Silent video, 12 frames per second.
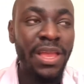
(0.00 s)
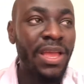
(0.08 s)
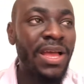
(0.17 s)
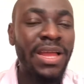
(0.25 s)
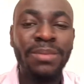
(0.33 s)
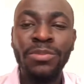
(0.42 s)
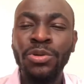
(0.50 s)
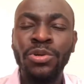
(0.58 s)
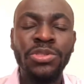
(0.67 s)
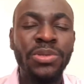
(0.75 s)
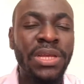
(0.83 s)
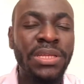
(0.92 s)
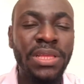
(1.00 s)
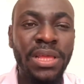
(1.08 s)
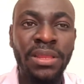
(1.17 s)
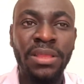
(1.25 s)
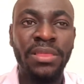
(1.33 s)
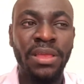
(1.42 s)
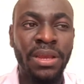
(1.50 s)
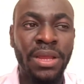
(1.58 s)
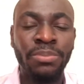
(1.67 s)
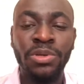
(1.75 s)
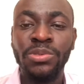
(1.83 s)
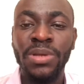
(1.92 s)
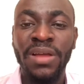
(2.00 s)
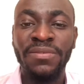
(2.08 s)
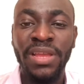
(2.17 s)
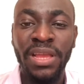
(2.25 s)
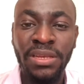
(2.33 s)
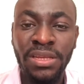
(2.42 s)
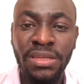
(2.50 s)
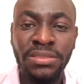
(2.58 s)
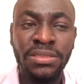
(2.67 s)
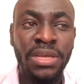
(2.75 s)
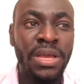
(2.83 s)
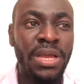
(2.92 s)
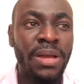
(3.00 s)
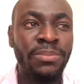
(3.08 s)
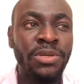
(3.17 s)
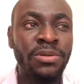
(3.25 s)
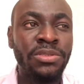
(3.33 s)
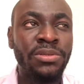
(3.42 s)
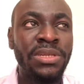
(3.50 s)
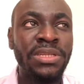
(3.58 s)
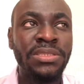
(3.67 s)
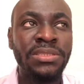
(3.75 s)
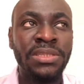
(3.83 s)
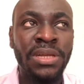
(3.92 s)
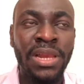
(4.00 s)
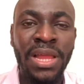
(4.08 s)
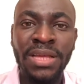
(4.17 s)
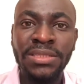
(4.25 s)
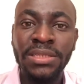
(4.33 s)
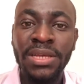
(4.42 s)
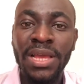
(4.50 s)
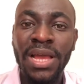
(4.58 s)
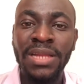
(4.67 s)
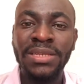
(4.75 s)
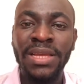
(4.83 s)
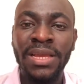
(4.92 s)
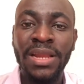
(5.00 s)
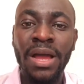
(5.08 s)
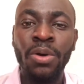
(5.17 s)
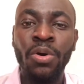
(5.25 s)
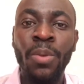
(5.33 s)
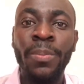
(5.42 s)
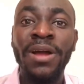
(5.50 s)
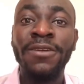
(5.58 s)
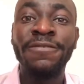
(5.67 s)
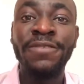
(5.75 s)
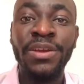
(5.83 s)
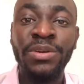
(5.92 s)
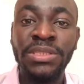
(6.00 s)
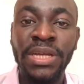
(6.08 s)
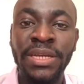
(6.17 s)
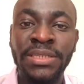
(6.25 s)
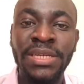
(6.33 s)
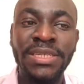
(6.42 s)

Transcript: And I'm not going to get anything. I'm going to have headaches. I'm not going to listen in class. And then I'll come back very tired.